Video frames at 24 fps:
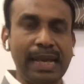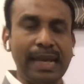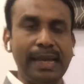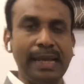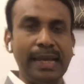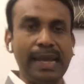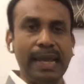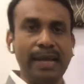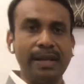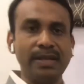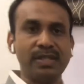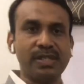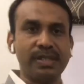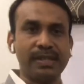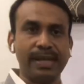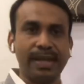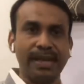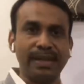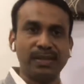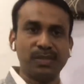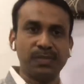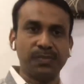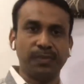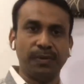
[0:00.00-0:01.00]
and N
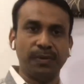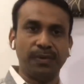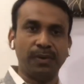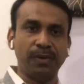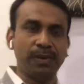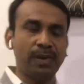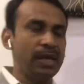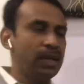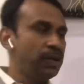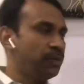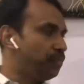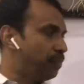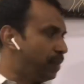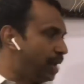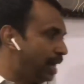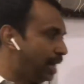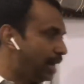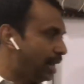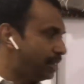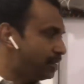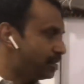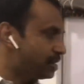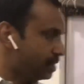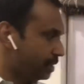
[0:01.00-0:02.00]
stands for
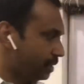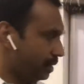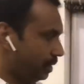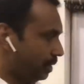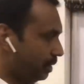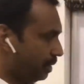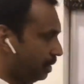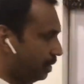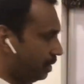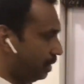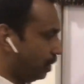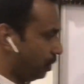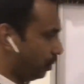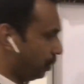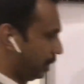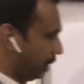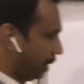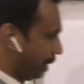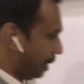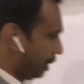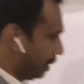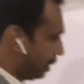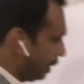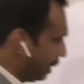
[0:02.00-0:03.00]
valency. Now
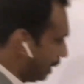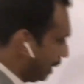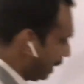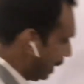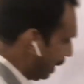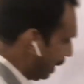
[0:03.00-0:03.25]
here